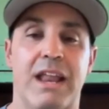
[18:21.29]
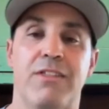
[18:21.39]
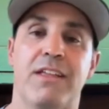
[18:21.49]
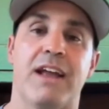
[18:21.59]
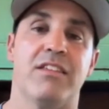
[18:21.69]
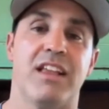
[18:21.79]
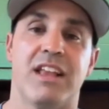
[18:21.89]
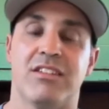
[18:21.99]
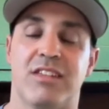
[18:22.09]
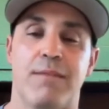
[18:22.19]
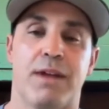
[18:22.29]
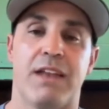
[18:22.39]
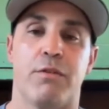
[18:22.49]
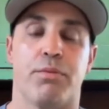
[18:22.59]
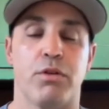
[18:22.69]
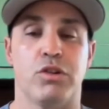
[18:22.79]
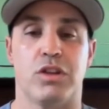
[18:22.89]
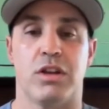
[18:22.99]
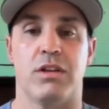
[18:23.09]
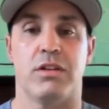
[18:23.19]
And I think I take that same kind of approach
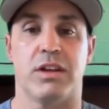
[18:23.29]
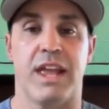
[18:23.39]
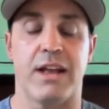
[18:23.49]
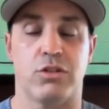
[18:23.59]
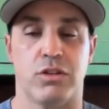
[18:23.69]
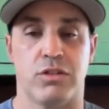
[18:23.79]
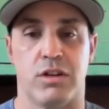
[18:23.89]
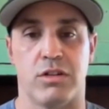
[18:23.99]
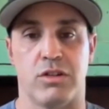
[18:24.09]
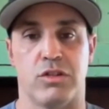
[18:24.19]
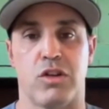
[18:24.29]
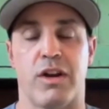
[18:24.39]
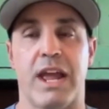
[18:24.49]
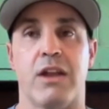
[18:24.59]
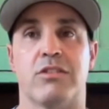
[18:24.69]
to catchers that are just starting out.